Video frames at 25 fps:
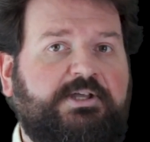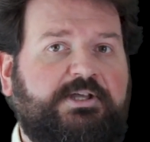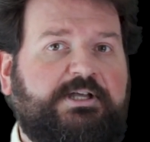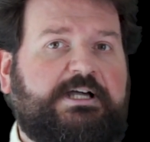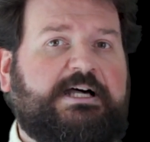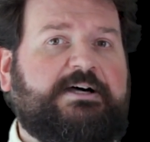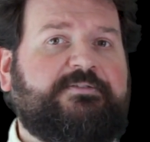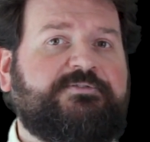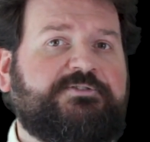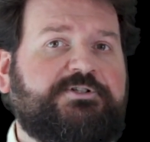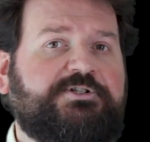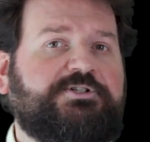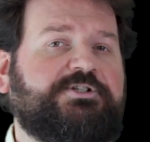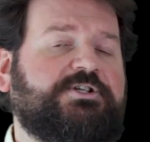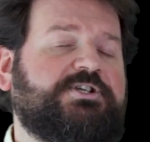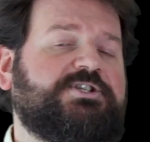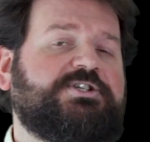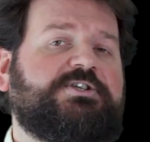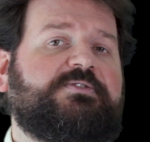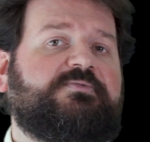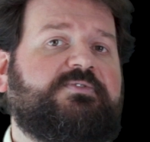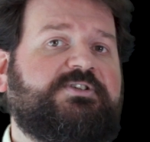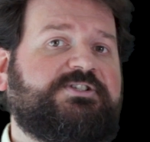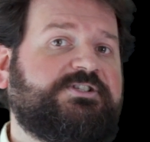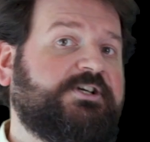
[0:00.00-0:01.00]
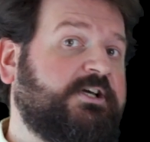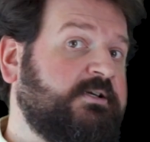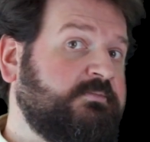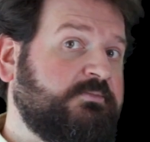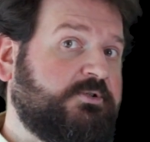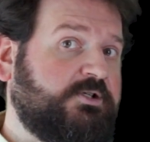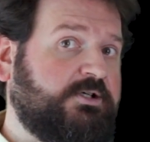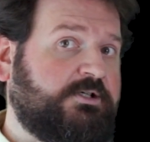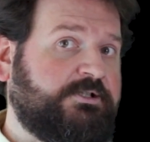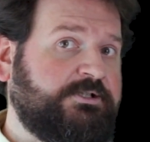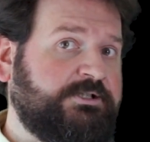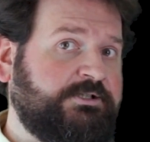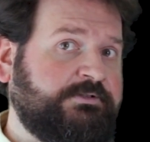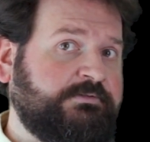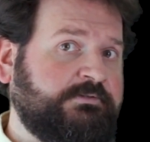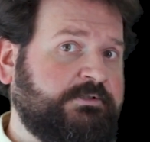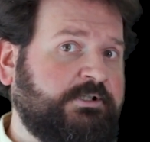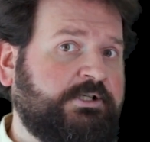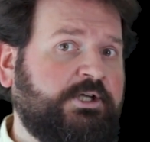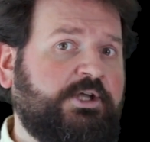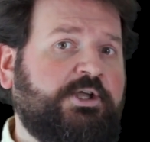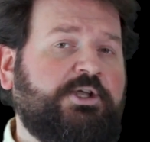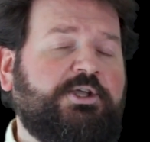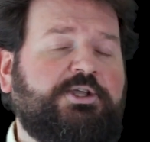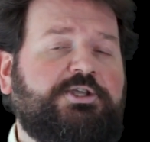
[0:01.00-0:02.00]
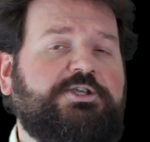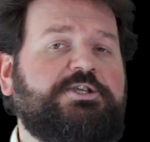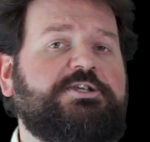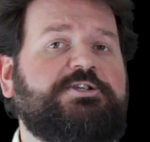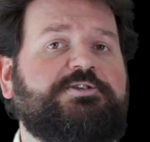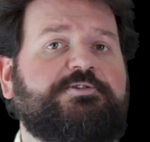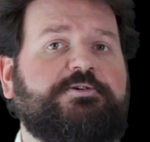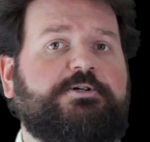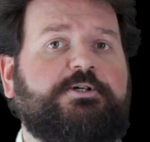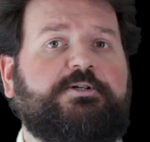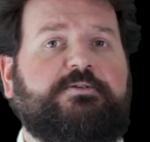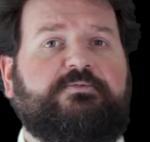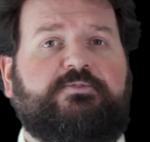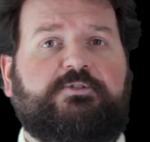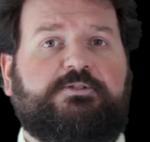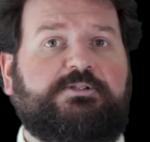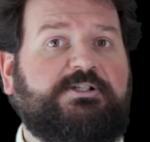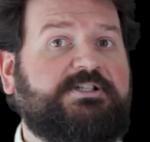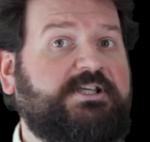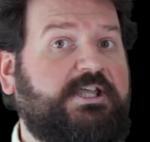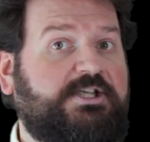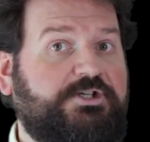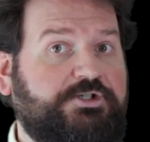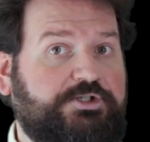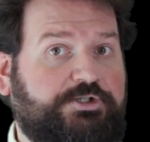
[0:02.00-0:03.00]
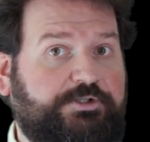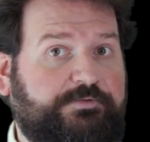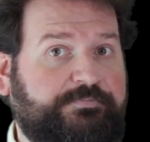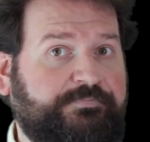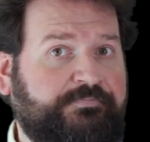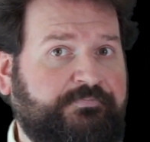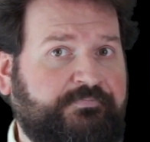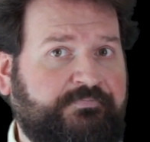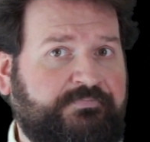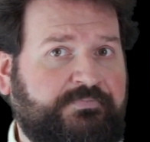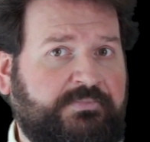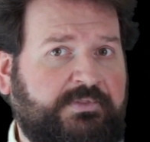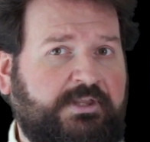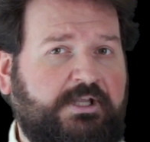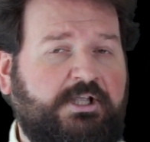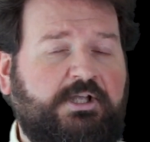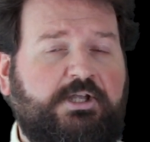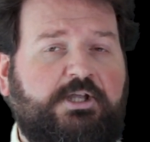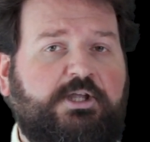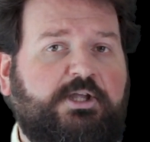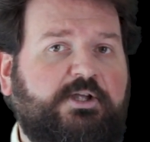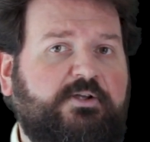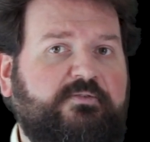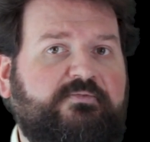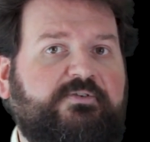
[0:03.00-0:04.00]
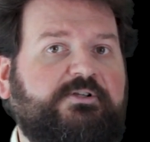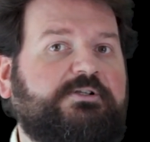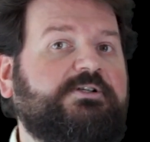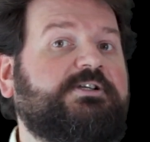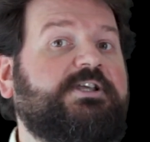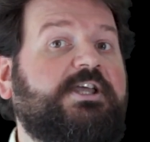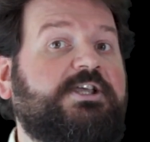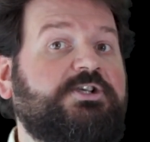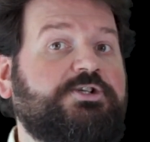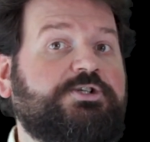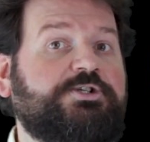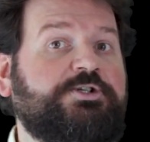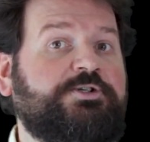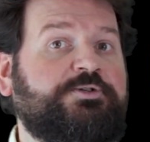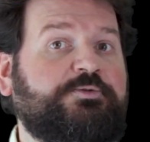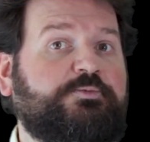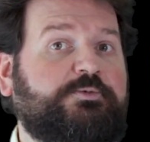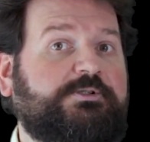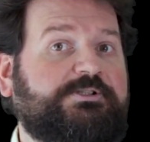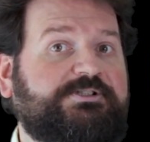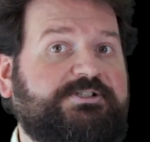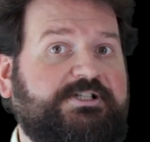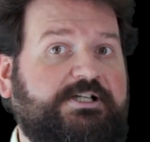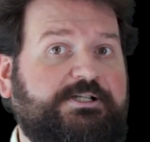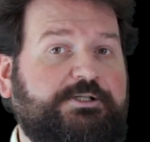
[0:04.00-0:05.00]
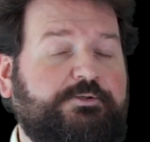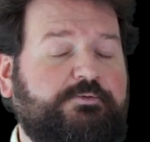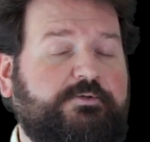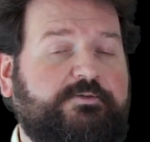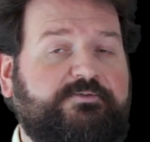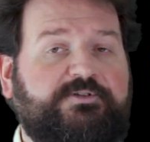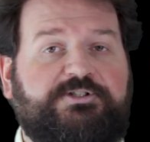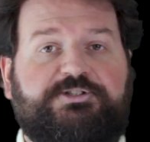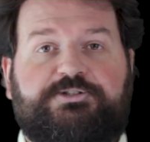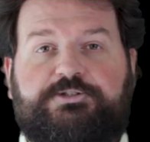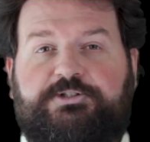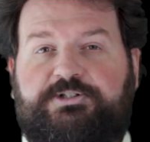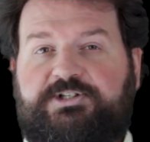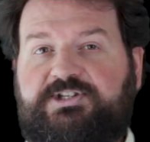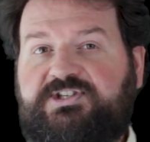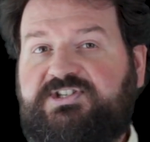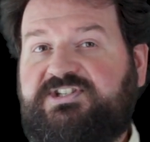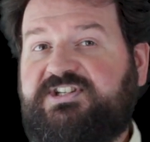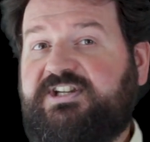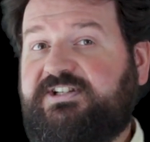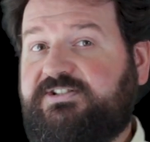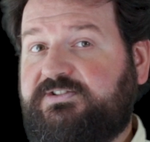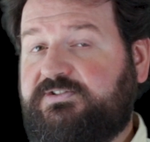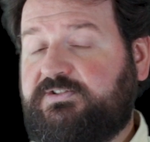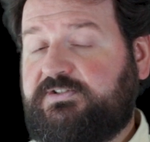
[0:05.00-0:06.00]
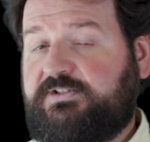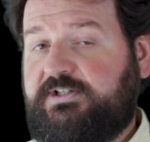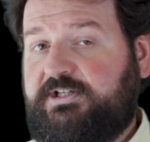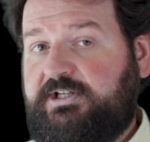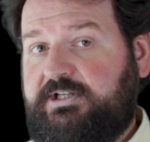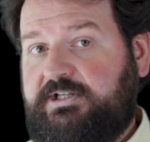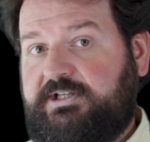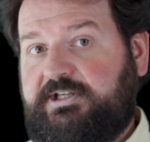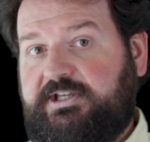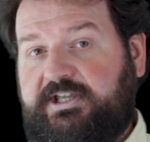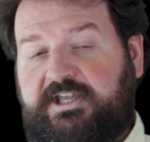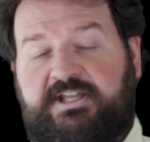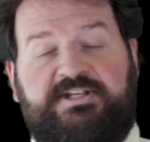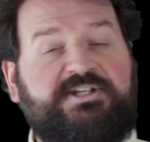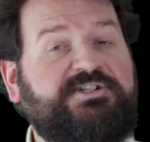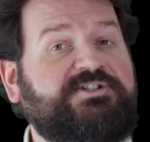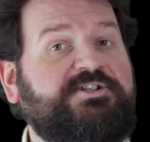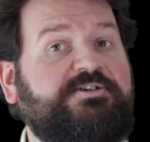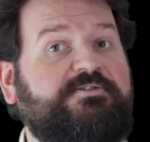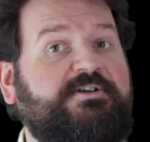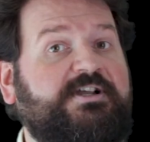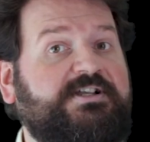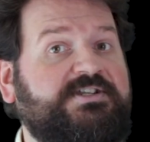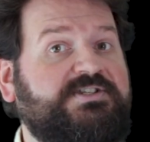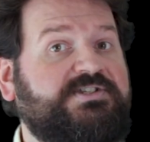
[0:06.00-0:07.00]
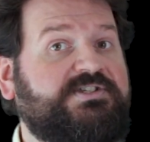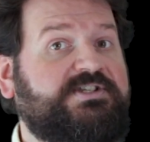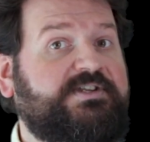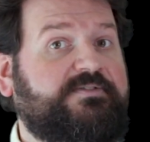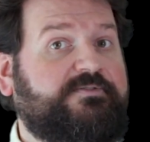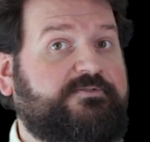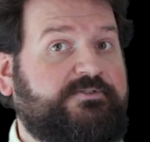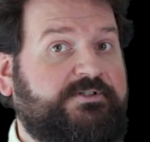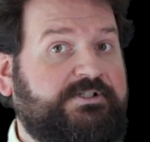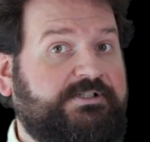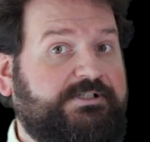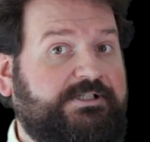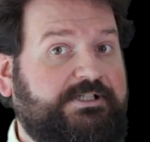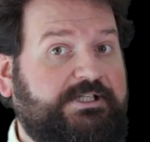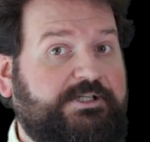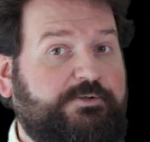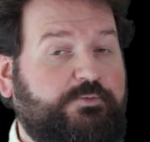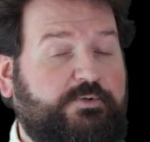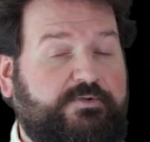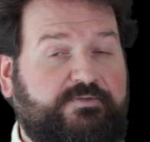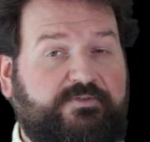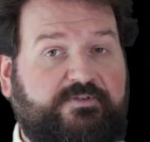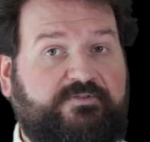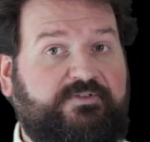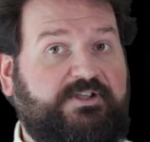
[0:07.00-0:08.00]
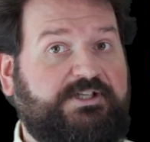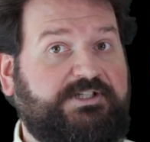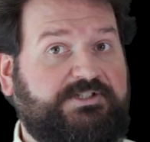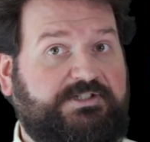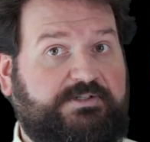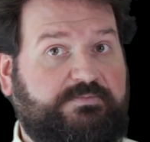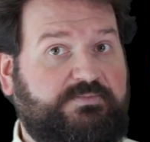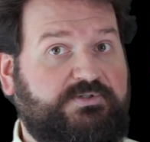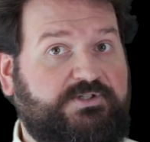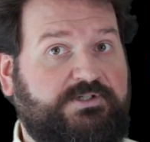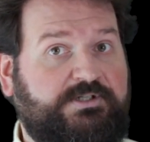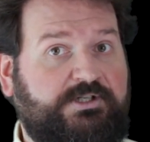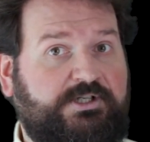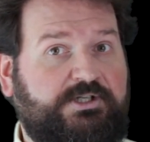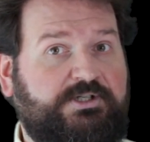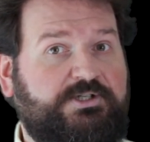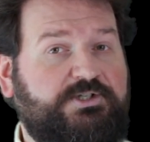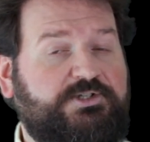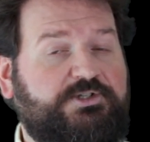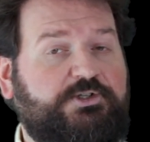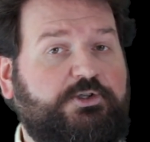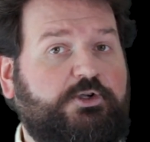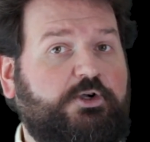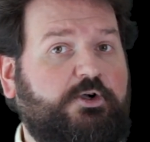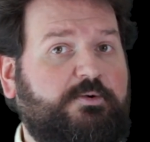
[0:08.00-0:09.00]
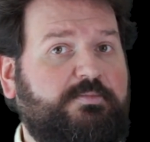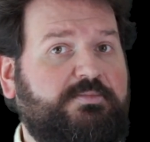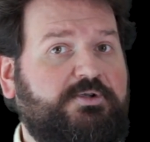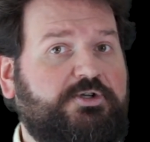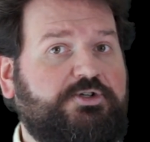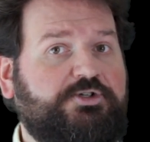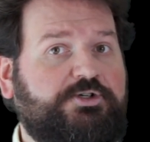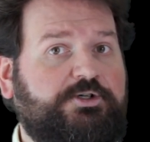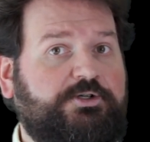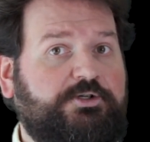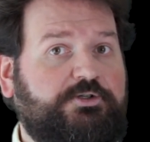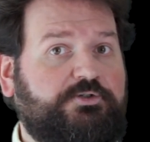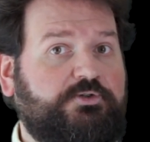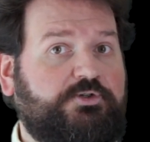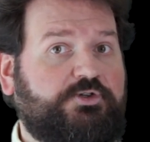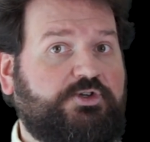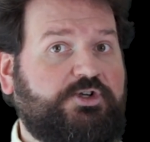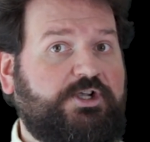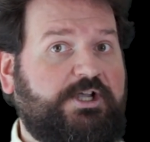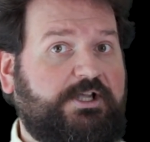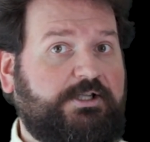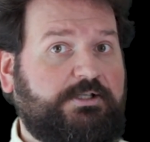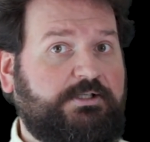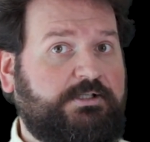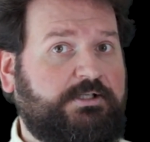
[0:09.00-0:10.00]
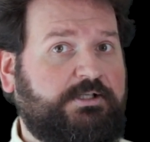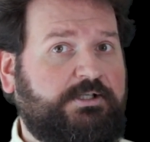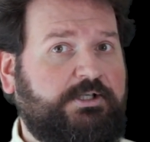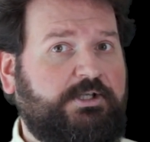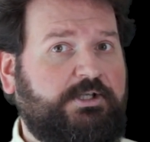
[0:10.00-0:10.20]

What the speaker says: After tossing the time coin, you draw the location. The location will tell you where the turn is set and interacts differently with the victims, so be sure to check